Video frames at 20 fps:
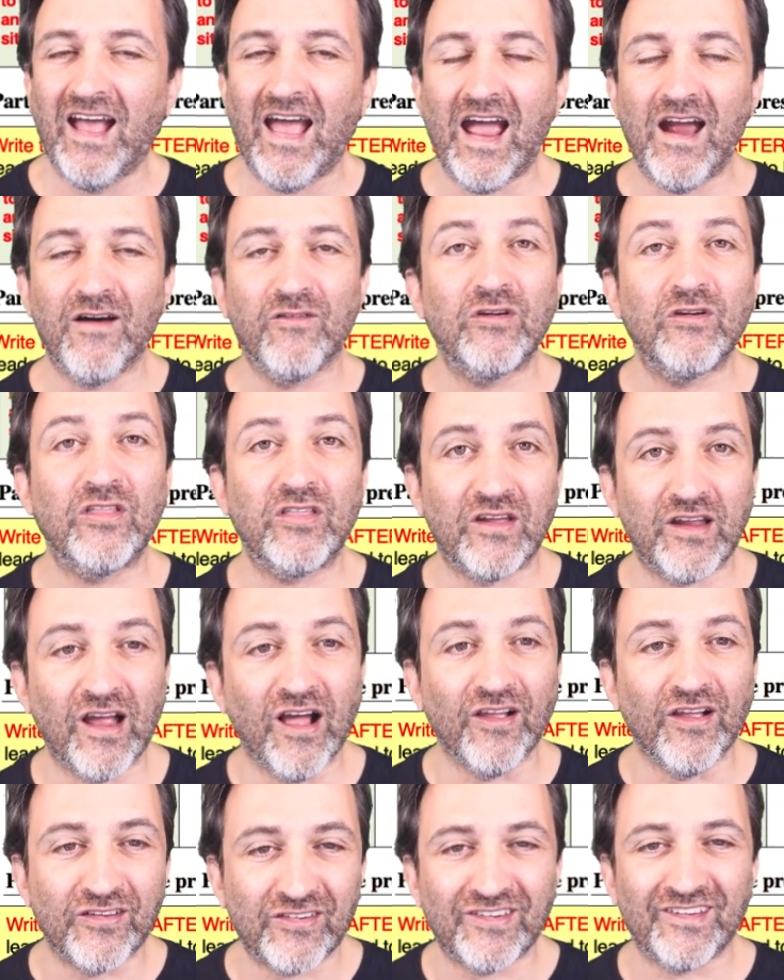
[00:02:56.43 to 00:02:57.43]
Everything
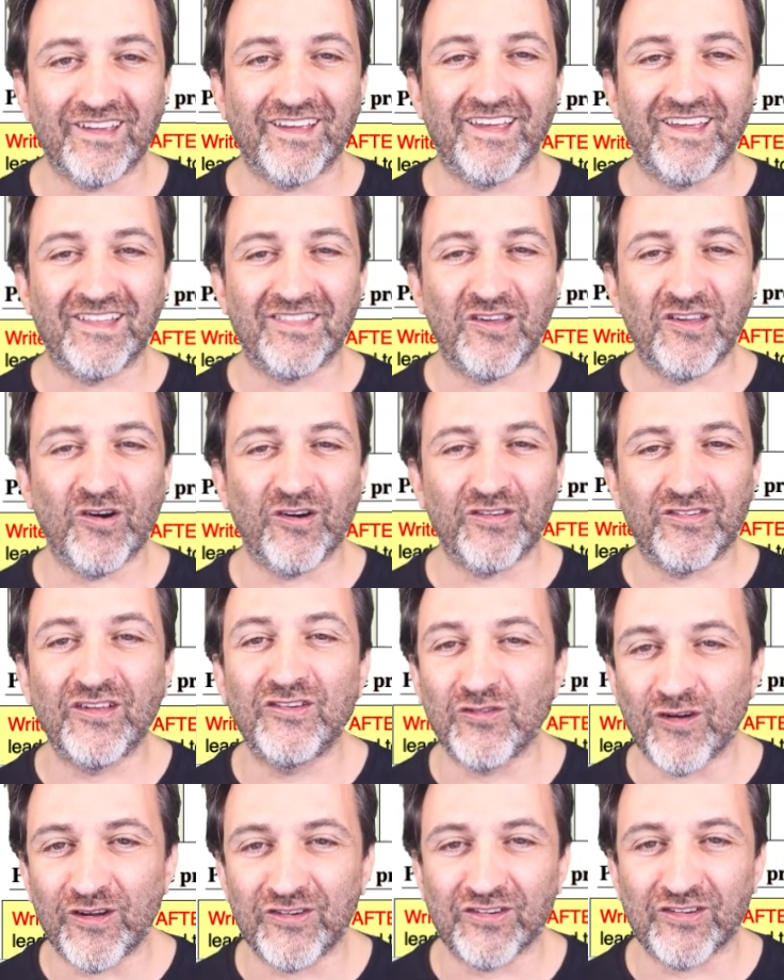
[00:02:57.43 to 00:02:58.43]
else in your
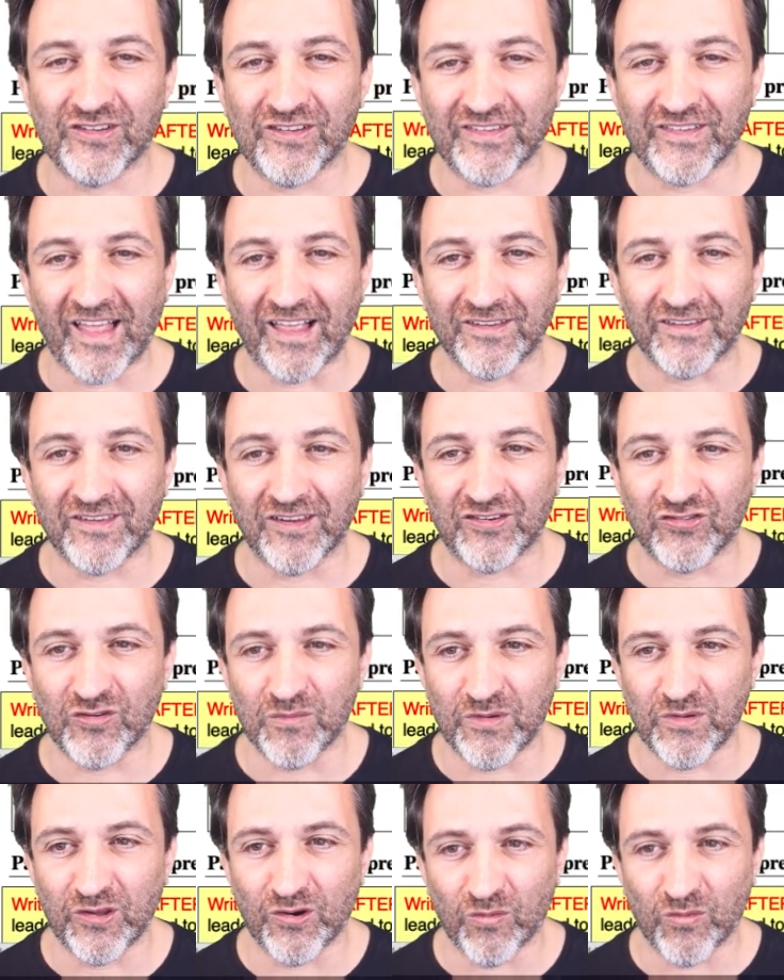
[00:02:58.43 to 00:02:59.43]
situation analysis should
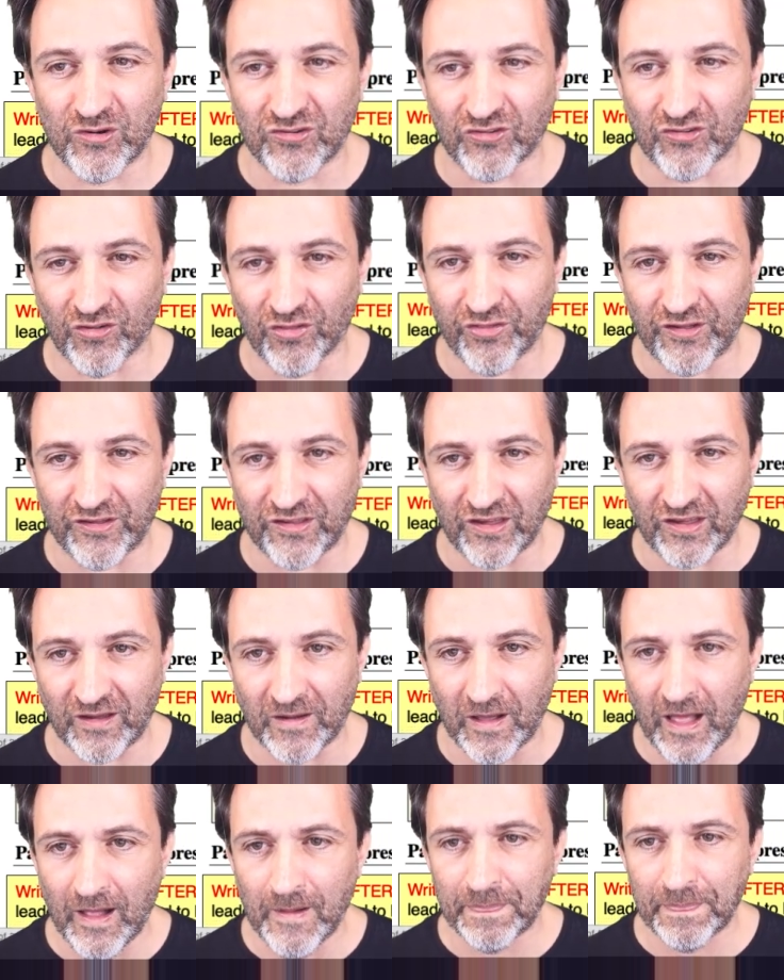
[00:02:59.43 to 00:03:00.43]
be your original thinking.
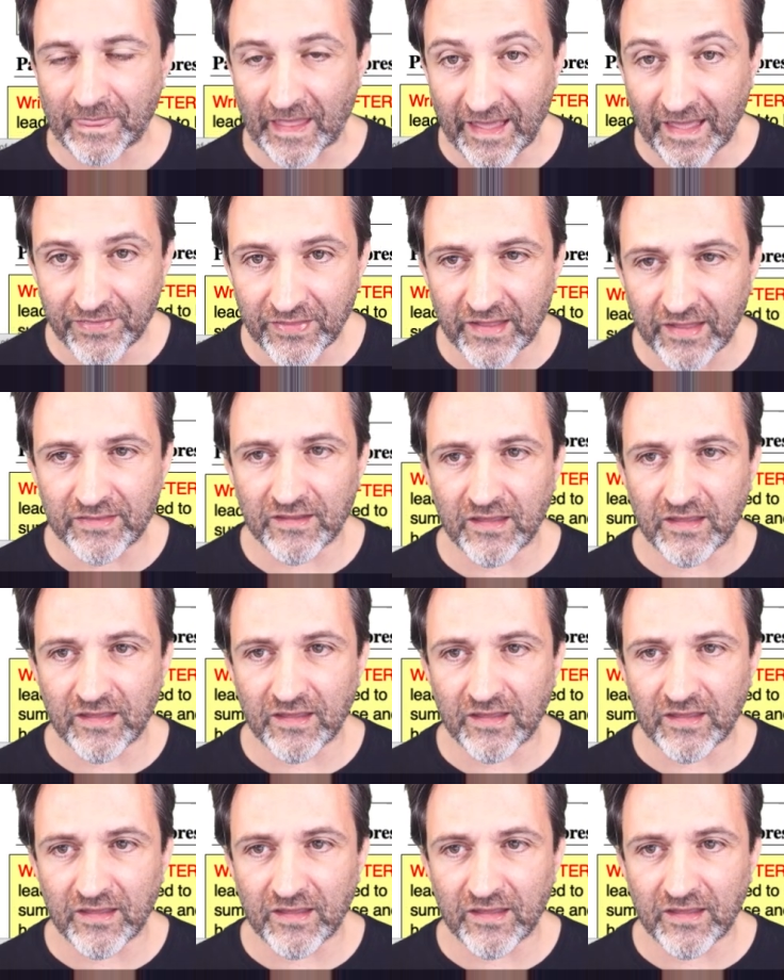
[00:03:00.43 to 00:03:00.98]
And then